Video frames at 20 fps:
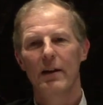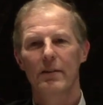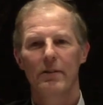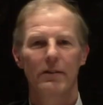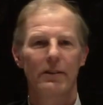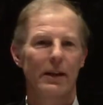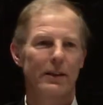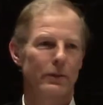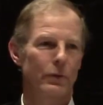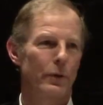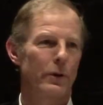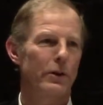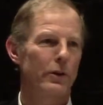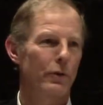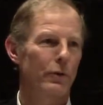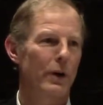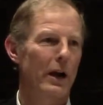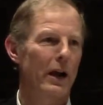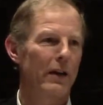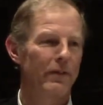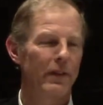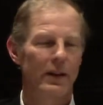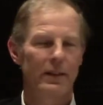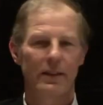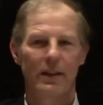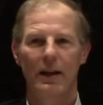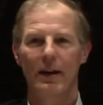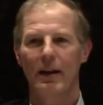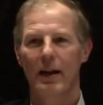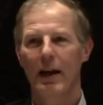So that's where you arrive
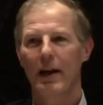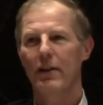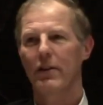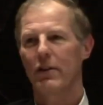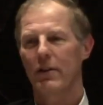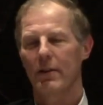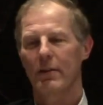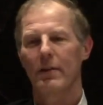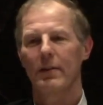at that, I sh